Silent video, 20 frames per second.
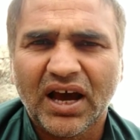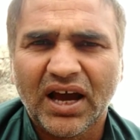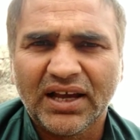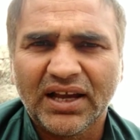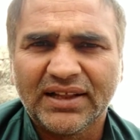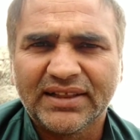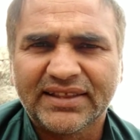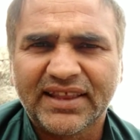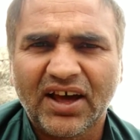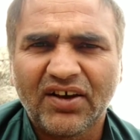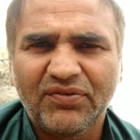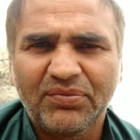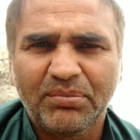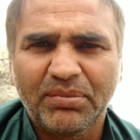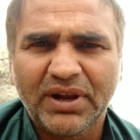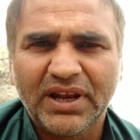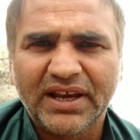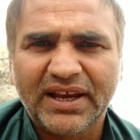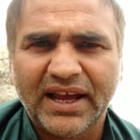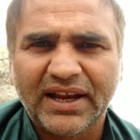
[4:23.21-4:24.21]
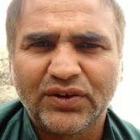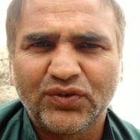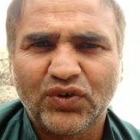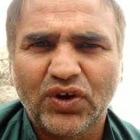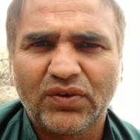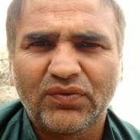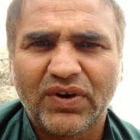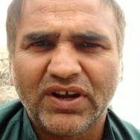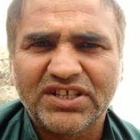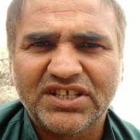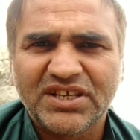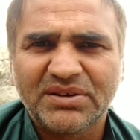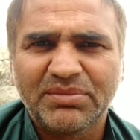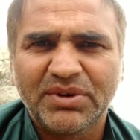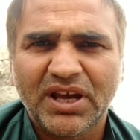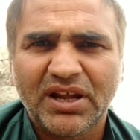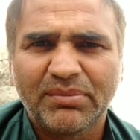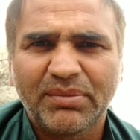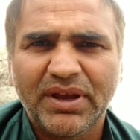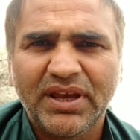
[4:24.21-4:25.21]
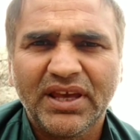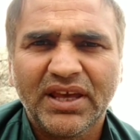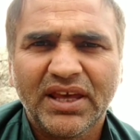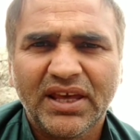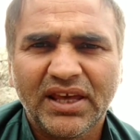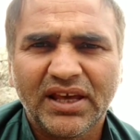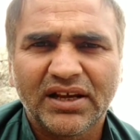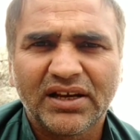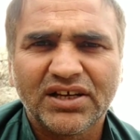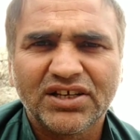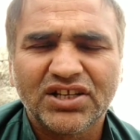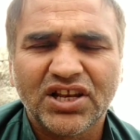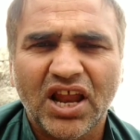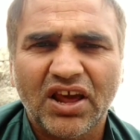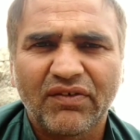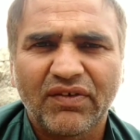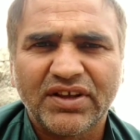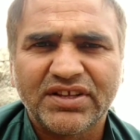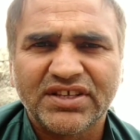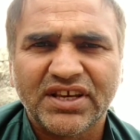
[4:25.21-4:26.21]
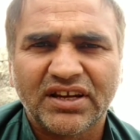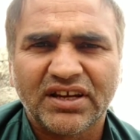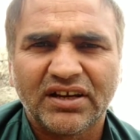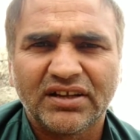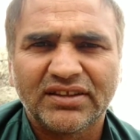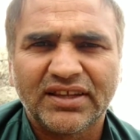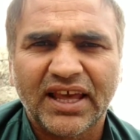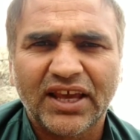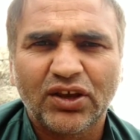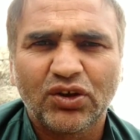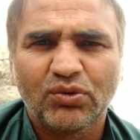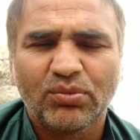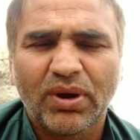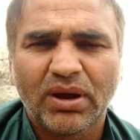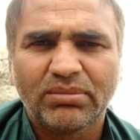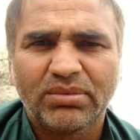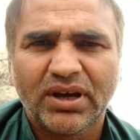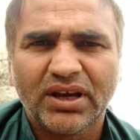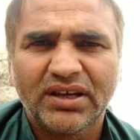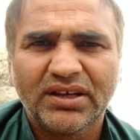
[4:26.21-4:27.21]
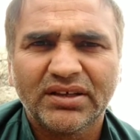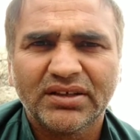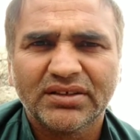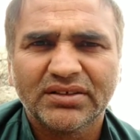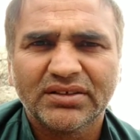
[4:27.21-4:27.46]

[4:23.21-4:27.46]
I Altaf Malik, and you are watching me on my English language channel. Thank you. Bye bye.